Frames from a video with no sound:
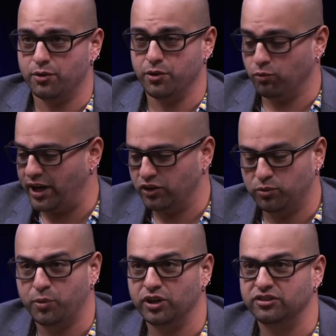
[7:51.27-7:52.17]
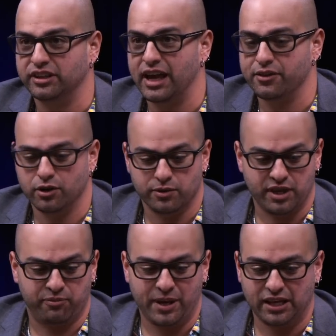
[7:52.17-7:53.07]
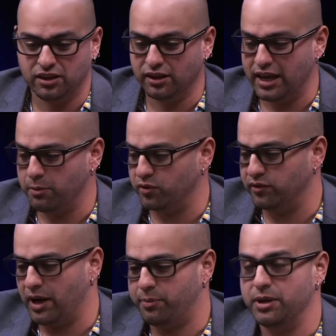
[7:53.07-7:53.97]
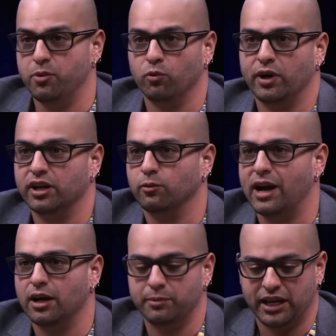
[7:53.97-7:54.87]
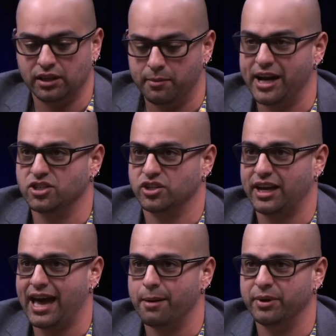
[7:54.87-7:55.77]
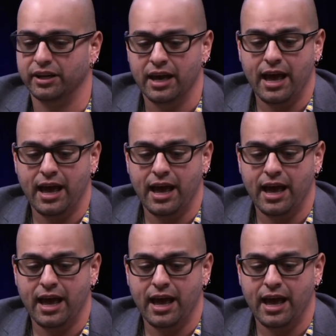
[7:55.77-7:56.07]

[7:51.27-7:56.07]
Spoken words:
the writers put it together, they've paid the label, you've got people running around making the magic happen,